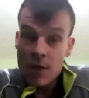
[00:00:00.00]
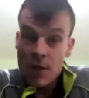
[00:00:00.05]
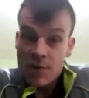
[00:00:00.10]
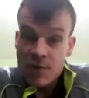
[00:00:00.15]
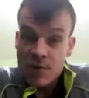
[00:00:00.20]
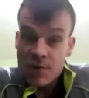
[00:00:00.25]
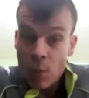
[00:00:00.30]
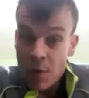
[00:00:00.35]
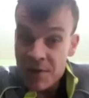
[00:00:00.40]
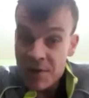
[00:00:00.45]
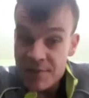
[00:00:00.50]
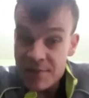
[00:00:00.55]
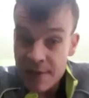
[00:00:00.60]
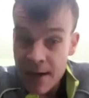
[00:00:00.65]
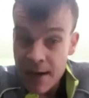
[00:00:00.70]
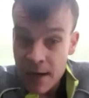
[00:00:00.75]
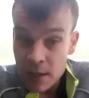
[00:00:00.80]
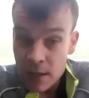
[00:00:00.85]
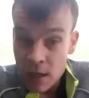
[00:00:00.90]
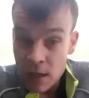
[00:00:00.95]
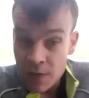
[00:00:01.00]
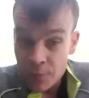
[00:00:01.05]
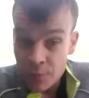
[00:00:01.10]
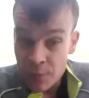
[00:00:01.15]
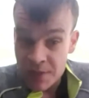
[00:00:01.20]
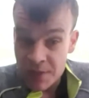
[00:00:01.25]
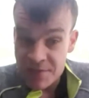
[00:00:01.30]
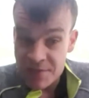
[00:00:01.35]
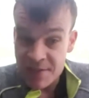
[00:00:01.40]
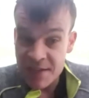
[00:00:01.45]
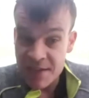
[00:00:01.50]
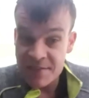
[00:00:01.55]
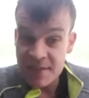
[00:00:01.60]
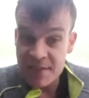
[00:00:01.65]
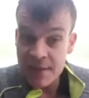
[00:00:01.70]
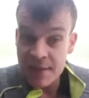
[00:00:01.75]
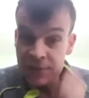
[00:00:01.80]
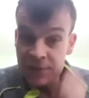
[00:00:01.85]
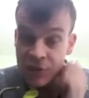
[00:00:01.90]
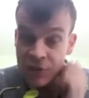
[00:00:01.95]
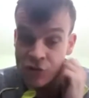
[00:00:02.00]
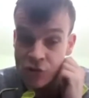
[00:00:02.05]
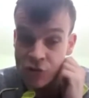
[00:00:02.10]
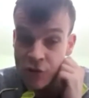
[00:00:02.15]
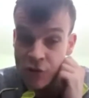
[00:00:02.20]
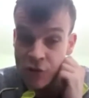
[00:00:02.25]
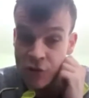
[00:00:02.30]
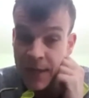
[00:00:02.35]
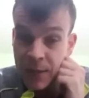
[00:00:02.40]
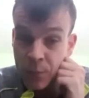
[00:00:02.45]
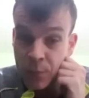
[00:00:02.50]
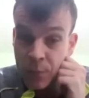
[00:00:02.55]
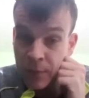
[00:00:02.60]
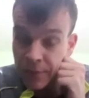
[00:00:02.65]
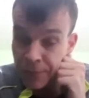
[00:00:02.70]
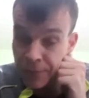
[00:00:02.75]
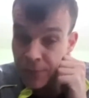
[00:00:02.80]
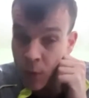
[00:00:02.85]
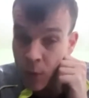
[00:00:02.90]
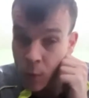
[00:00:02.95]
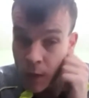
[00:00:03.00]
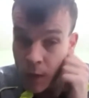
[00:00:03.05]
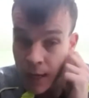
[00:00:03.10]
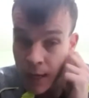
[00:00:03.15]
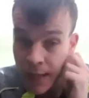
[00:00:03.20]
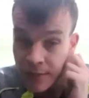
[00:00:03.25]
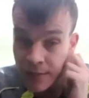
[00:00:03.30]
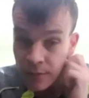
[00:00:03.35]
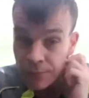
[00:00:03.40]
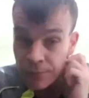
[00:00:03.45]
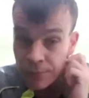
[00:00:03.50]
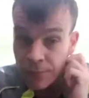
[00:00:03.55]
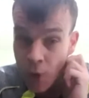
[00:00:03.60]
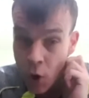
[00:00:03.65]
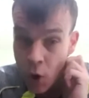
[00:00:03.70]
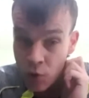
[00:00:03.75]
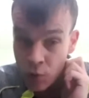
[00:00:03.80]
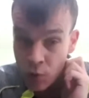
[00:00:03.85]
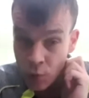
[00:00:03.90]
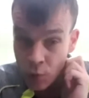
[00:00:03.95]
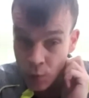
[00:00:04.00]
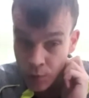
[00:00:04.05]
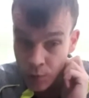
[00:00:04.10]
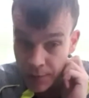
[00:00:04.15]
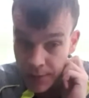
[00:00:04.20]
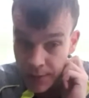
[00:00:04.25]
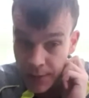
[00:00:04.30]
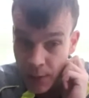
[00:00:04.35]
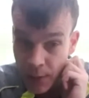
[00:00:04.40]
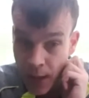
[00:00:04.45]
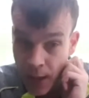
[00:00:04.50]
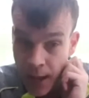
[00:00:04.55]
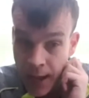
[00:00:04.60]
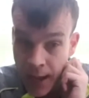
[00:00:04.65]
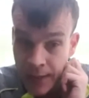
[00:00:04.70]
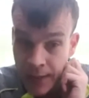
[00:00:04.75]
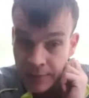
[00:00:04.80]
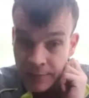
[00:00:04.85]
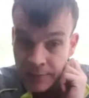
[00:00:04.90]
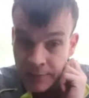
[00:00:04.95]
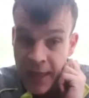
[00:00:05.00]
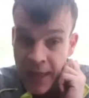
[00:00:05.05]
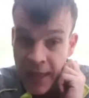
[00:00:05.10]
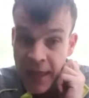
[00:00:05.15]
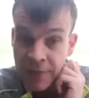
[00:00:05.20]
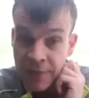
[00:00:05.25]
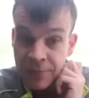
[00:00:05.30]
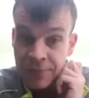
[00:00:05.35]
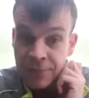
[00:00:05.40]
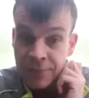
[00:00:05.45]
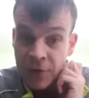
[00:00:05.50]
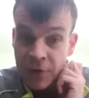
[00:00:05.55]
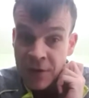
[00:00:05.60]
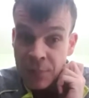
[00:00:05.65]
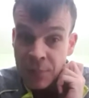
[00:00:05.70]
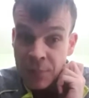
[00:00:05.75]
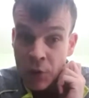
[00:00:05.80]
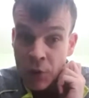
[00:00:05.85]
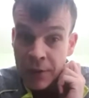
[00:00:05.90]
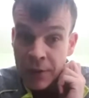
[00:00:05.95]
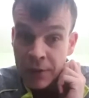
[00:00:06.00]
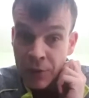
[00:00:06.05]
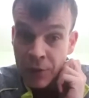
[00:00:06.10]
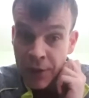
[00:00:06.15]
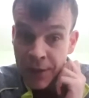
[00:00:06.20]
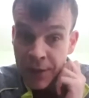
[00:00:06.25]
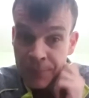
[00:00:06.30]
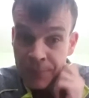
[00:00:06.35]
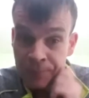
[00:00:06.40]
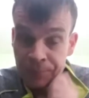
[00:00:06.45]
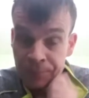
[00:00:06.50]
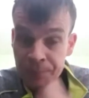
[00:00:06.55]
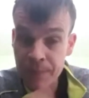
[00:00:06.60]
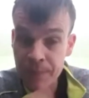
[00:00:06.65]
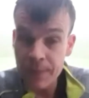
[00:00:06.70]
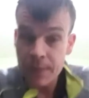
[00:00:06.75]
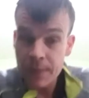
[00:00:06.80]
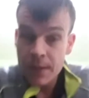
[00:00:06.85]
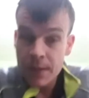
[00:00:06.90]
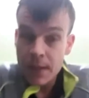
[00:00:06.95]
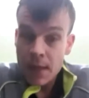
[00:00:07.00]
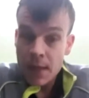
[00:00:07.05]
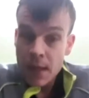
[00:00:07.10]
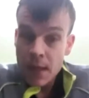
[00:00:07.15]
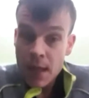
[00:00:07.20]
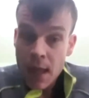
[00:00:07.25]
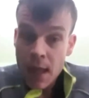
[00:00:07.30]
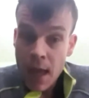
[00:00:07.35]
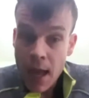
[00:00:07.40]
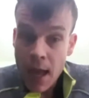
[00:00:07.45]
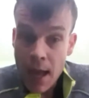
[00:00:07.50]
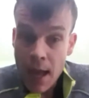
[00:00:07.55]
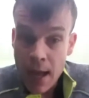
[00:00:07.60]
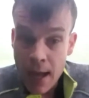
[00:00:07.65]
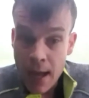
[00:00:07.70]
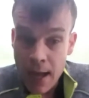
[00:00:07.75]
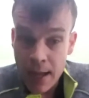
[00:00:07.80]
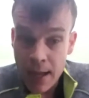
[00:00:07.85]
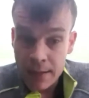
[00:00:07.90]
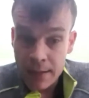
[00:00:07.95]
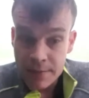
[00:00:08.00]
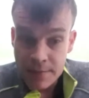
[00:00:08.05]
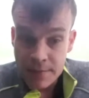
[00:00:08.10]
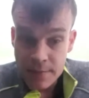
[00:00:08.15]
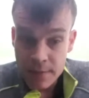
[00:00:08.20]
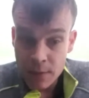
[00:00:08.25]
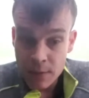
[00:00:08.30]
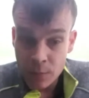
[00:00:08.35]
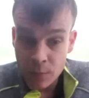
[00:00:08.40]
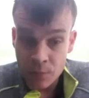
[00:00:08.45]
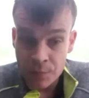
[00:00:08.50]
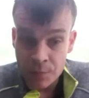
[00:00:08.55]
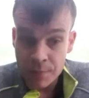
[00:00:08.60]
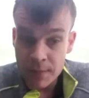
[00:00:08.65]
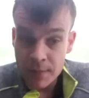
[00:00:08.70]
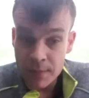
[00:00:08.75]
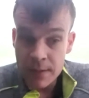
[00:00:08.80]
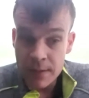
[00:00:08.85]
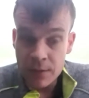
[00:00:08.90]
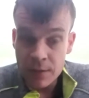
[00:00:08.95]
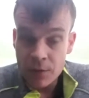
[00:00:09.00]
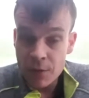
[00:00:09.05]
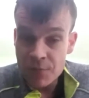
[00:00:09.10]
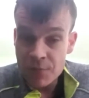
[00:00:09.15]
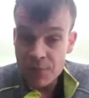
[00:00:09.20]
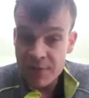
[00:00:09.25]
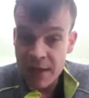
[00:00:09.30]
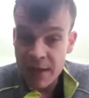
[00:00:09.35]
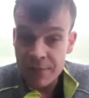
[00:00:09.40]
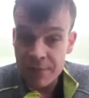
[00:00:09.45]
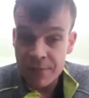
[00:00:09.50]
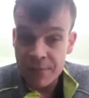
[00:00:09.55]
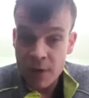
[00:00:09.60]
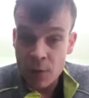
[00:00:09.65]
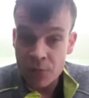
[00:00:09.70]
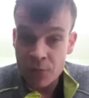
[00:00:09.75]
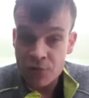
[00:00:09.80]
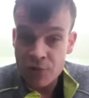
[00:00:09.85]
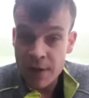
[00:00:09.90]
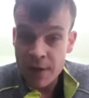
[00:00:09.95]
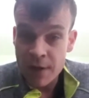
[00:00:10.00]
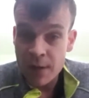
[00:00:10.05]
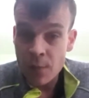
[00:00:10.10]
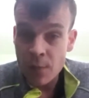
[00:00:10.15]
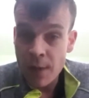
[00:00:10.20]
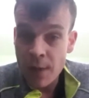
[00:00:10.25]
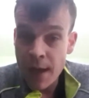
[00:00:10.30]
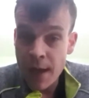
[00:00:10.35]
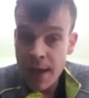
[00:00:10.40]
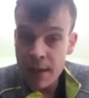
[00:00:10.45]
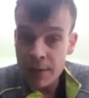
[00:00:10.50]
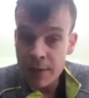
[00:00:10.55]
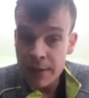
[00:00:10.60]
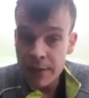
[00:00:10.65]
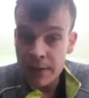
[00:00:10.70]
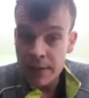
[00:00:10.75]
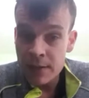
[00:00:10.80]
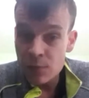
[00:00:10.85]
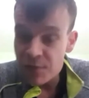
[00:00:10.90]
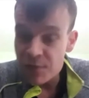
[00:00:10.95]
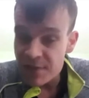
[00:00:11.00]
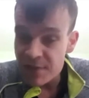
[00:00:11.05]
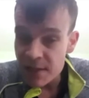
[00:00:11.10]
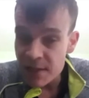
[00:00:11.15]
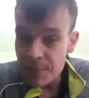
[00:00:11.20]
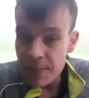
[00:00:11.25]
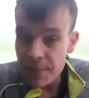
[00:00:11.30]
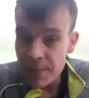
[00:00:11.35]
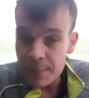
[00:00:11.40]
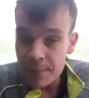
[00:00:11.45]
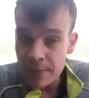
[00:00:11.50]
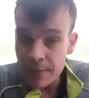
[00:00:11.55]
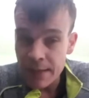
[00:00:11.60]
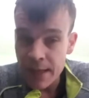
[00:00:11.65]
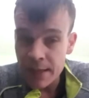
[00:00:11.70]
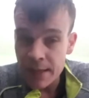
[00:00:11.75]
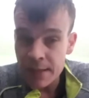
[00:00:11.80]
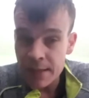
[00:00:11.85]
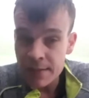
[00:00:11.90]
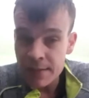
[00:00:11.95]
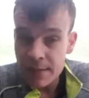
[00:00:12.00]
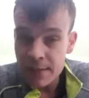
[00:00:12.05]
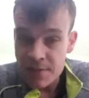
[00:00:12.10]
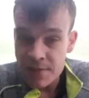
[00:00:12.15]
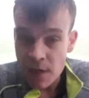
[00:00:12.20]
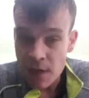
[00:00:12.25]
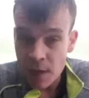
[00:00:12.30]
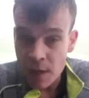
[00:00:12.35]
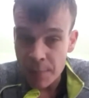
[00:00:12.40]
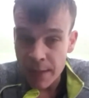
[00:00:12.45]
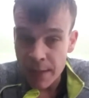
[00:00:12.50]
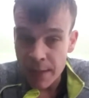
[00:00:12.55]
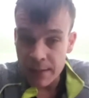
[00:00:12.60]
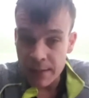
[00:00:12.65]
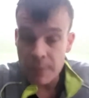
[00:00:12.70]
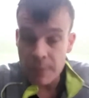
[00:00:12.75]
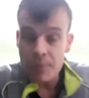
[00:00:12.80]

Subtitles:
So I started off with a Z73 with a focal length of 430 at f5.9, and it was brilliant. The guy was getting photos straight away. Like, you do see people getting into this hobby and they